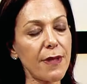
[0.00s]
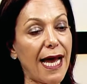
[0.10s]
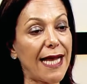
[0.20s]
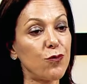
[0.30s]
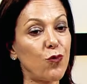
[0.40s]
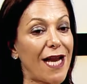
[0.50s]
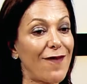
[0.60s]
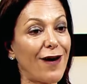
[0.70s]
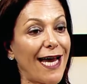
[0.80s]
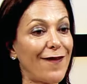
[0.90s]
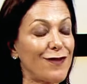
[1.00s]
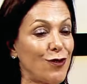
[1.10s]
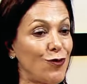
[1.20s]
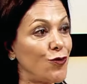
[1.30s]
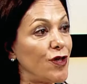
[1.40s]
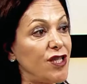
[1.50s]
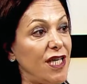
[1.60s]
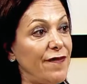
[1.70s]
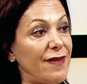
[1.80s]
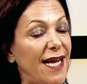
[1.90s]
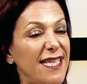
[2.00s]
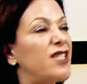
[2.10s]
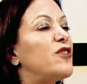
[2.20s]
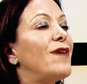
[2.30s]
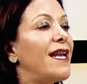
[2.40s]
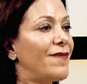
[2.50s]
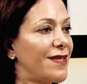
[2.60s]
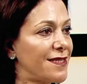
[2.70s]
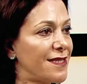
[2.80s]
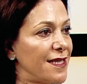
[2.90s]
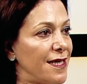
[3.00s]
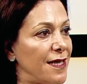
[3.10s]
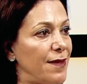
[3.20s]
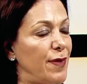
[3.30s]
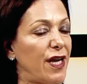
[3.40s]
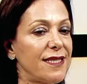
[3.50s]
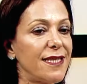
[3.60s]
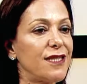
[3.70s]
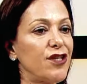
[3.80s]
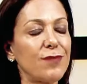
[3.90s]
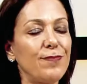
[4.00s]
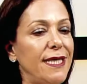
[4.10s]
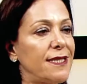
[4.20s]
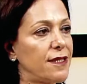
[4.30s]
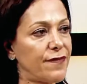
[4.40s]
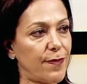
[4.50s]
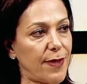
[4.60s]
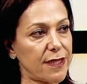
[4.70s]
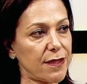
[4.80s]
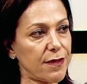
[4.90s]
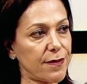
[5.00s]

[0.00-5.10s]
And whatever I have to do to achieve that is irrelevant because it's just pieces of the puzzle.